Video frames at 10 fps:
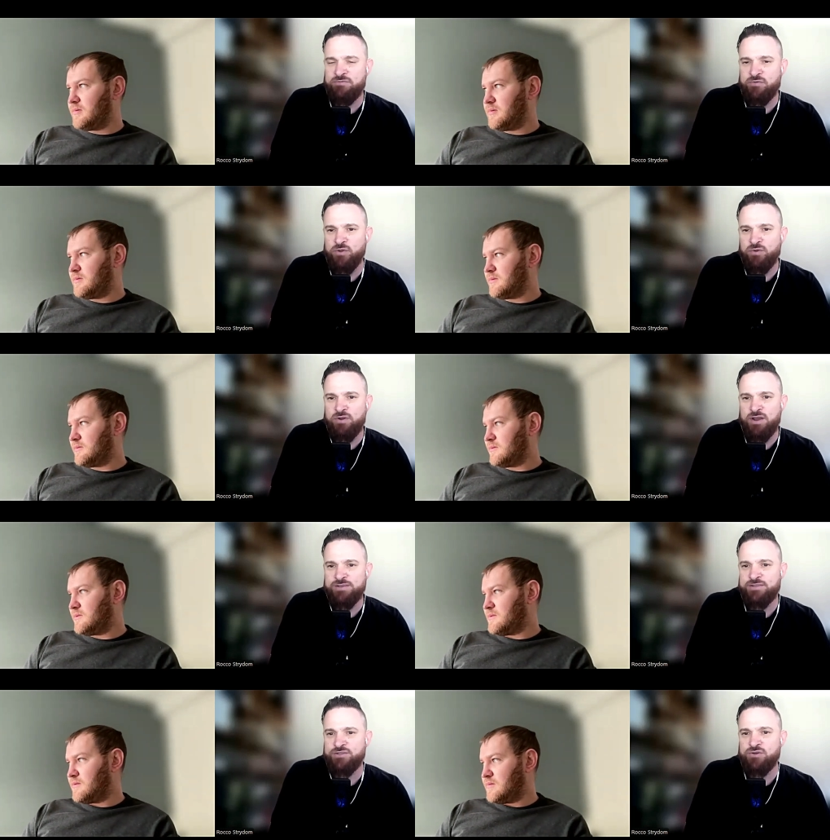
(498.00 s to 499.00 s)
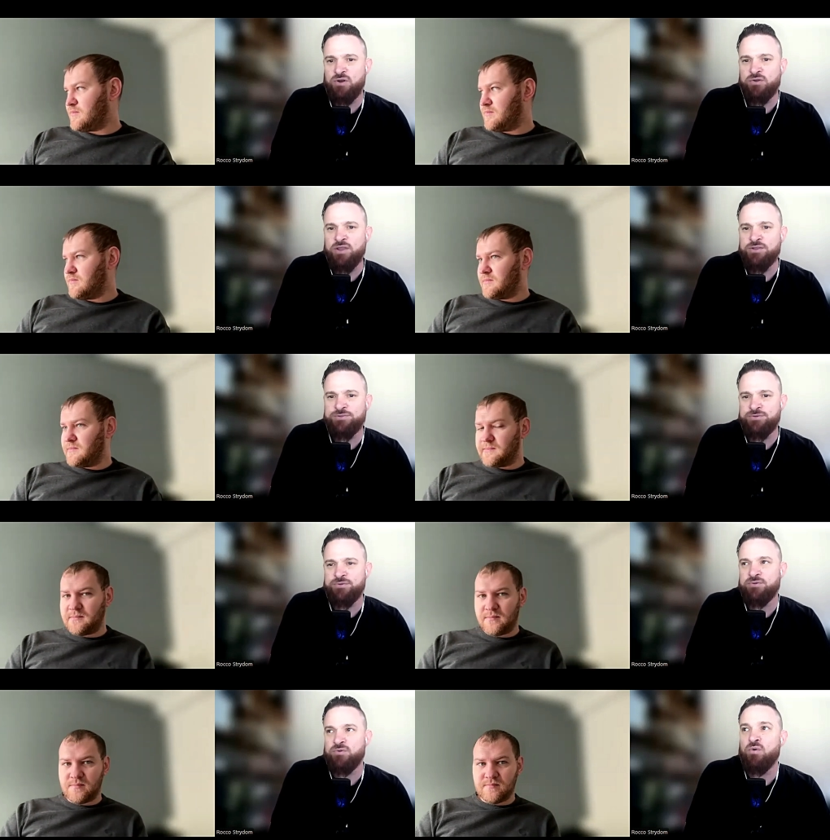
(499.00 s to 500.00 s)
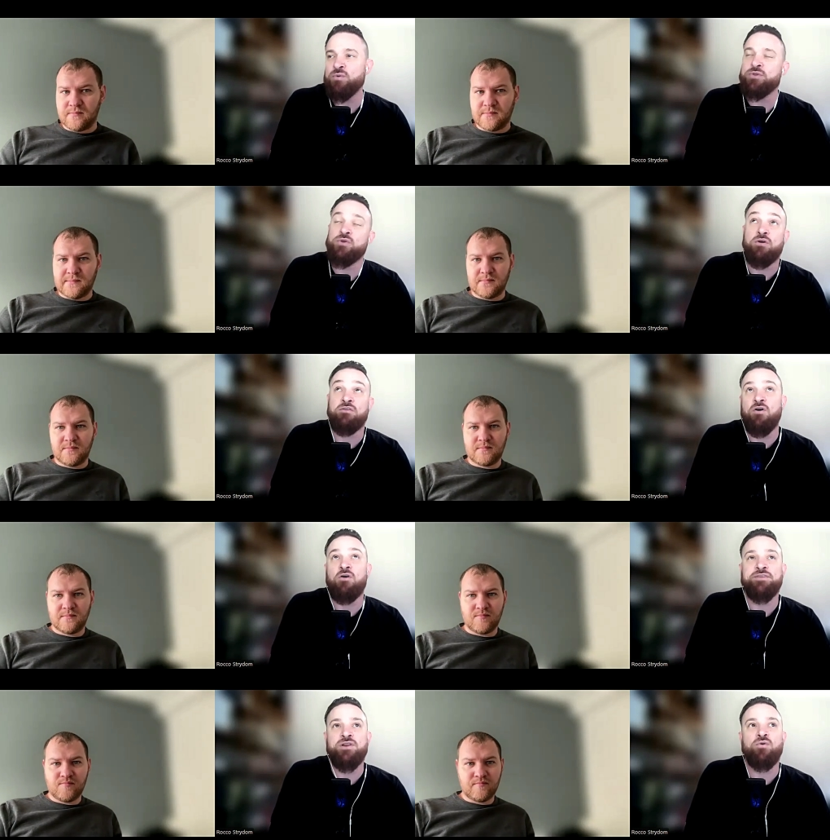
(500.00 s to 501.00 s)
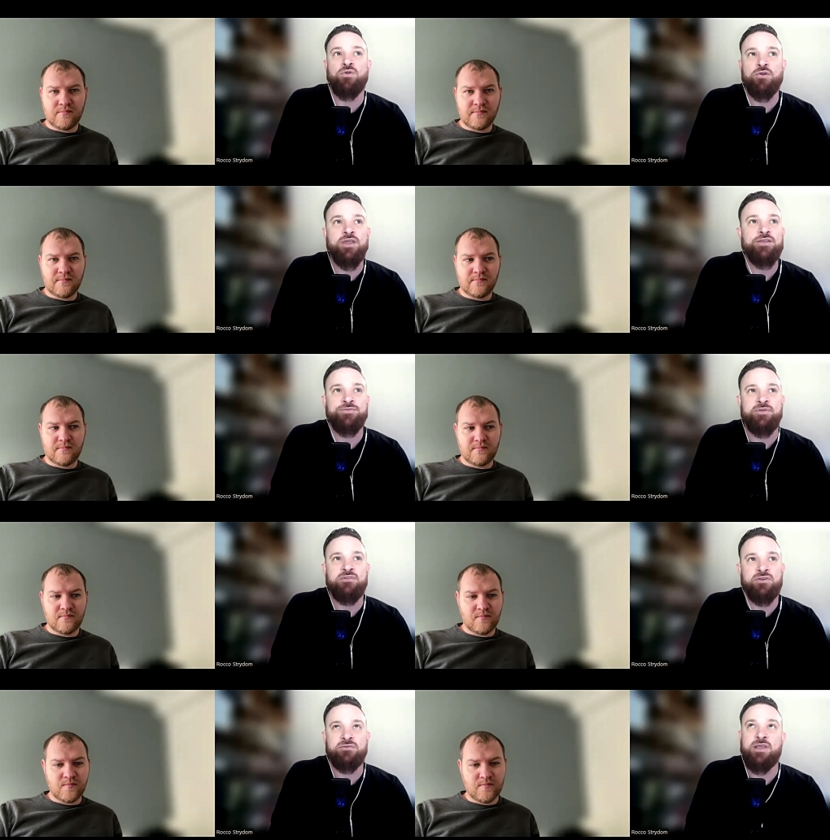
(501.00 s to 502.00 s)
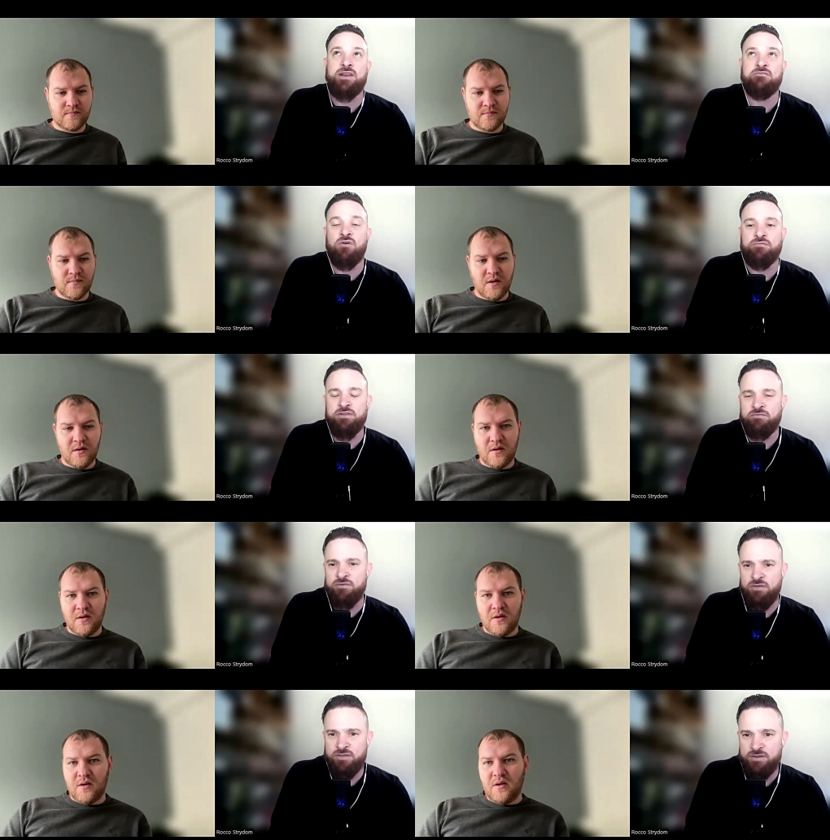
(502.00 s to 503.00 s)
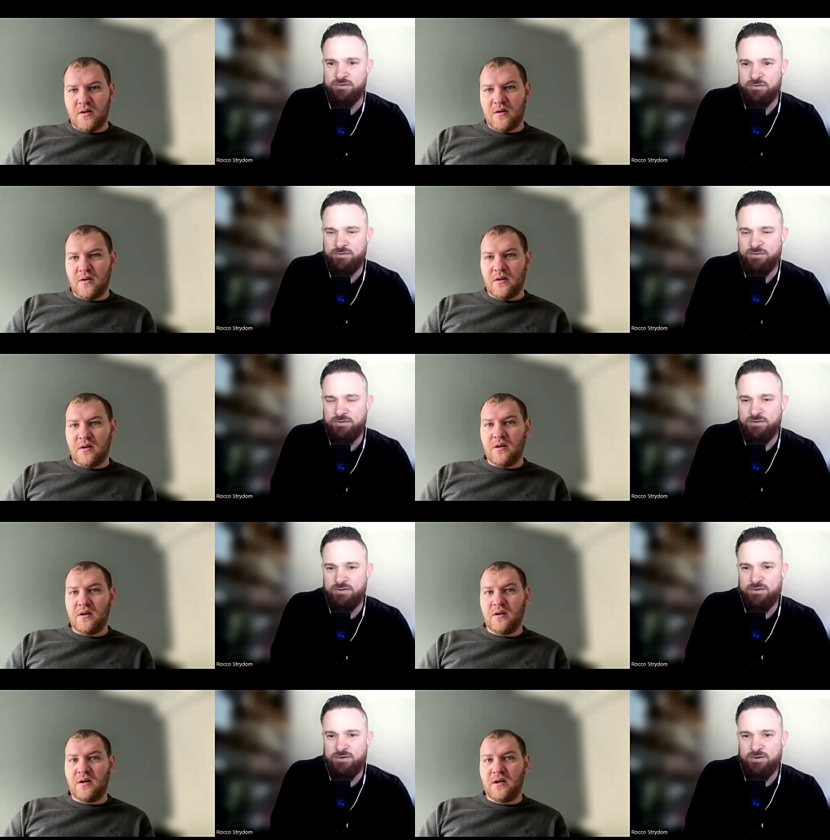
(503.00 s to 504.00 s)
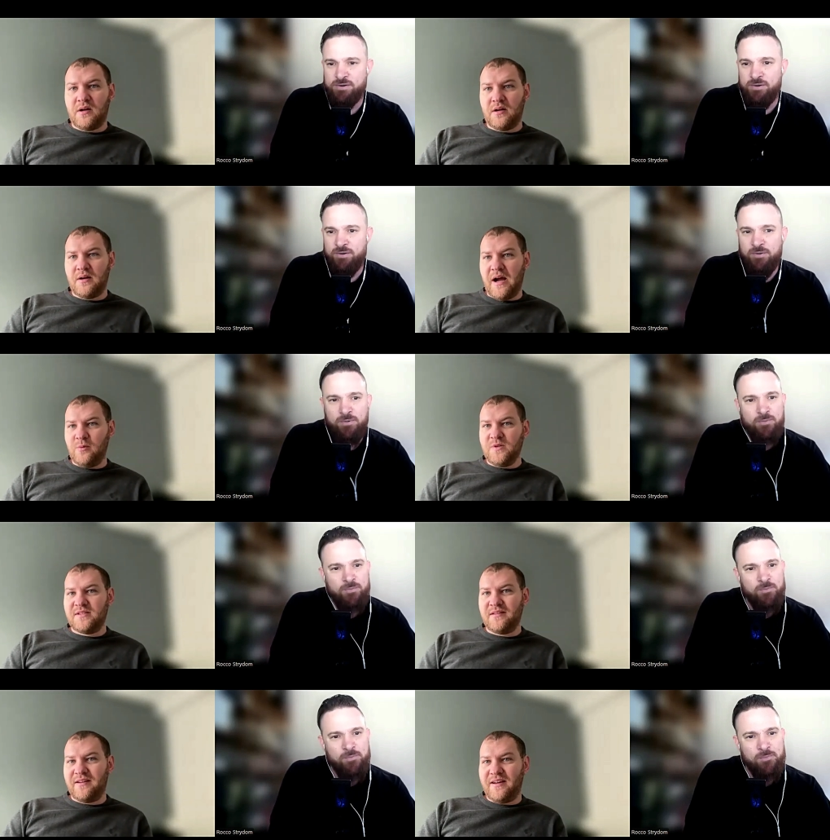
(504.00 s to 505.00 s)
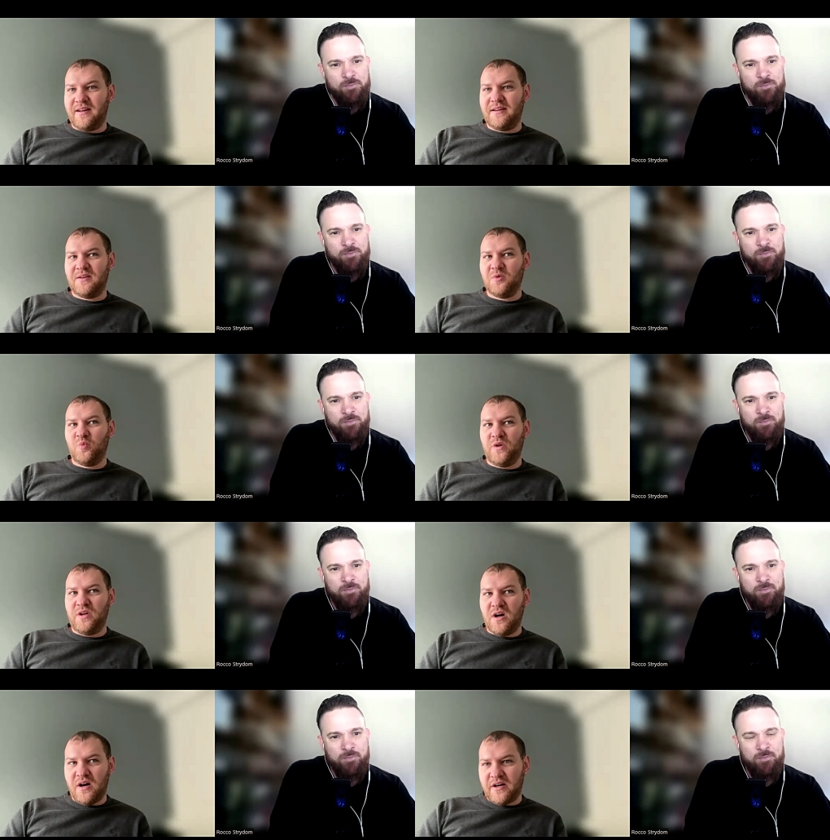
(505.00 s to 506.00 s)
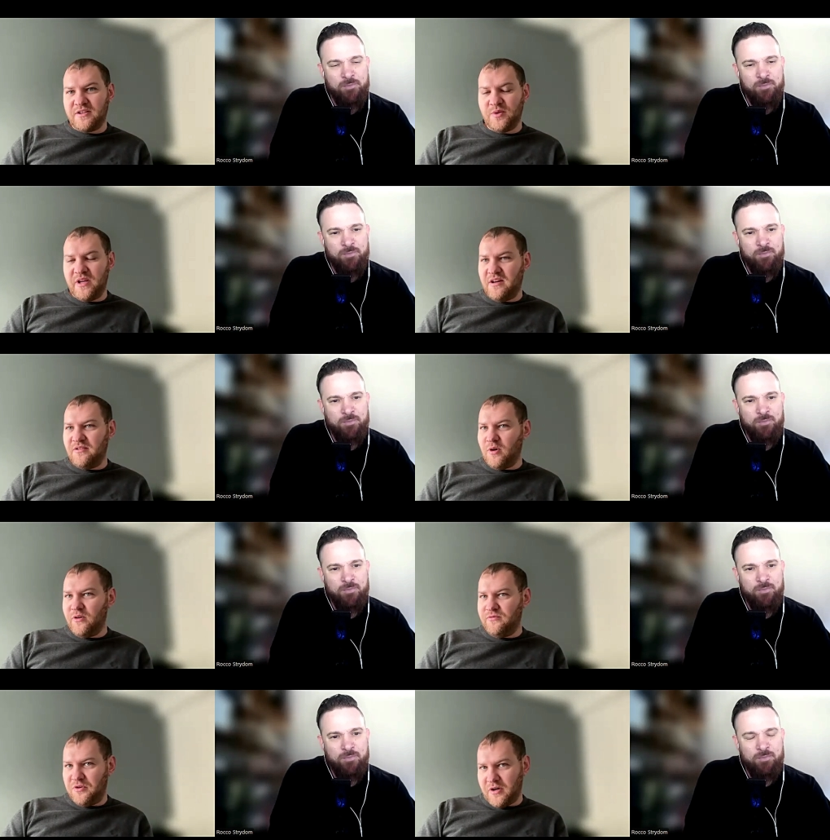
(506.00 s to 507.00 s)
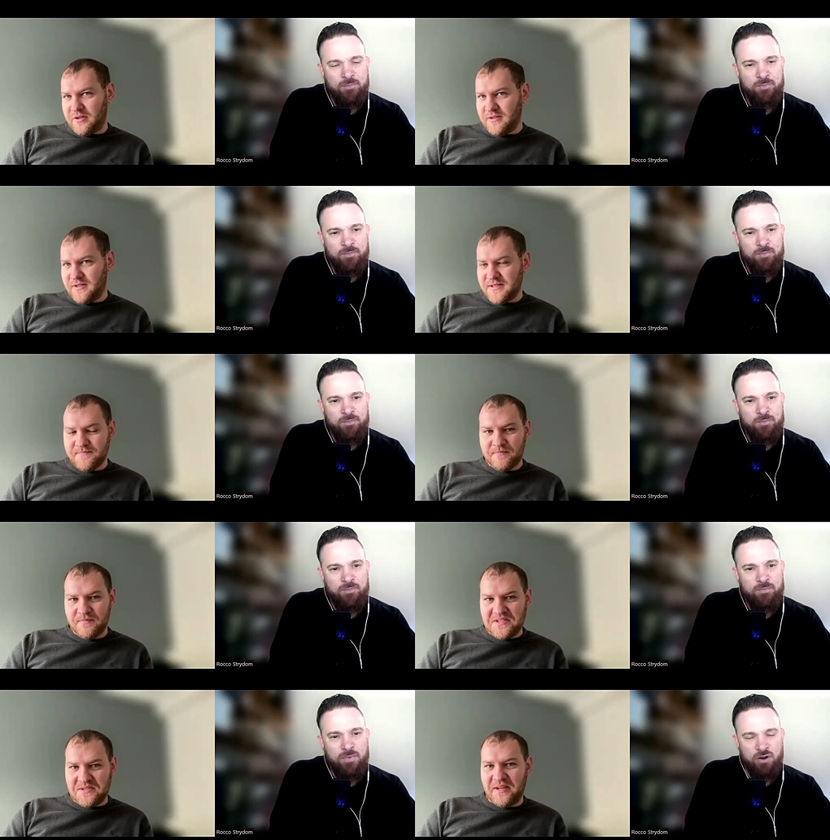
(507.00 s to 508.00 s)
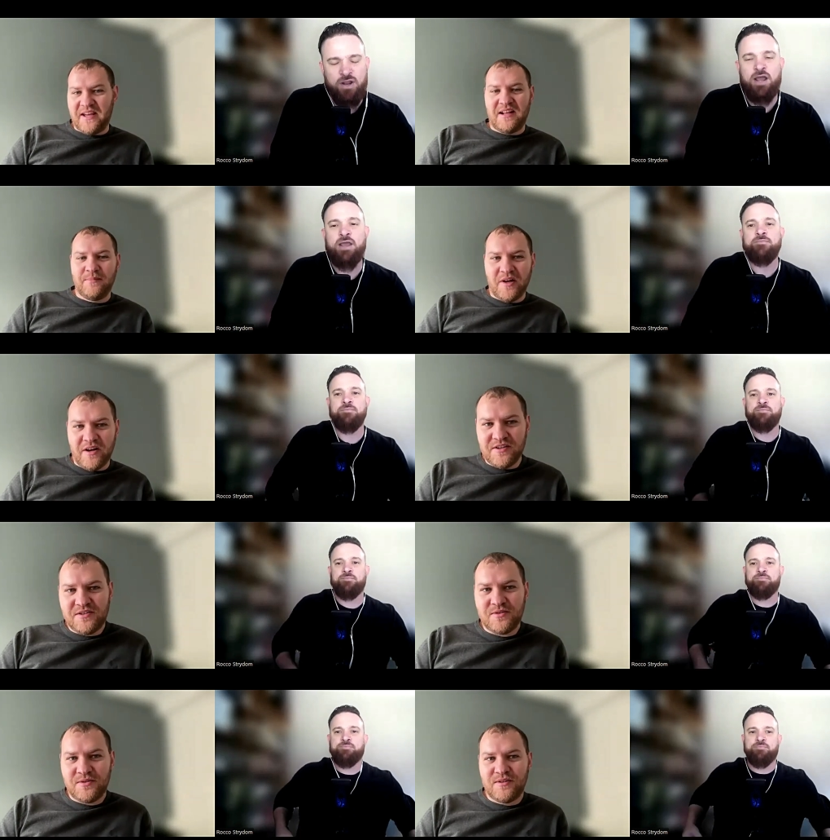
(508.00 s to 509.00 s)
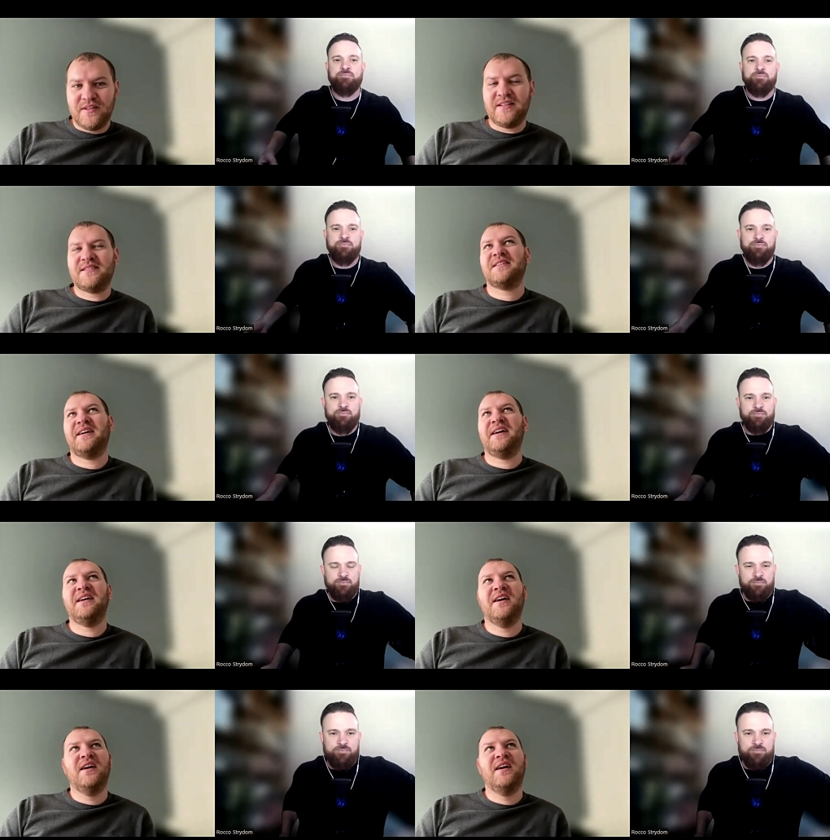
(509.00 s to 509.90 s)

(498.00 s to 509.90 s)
Speaker 1: for you guys that you are looking to, or you are involved in, or looking to in, get involved in further?
Speaker 2: Uh, I would say we are to get involved regardless. So again, okay. I'm not into, let's say,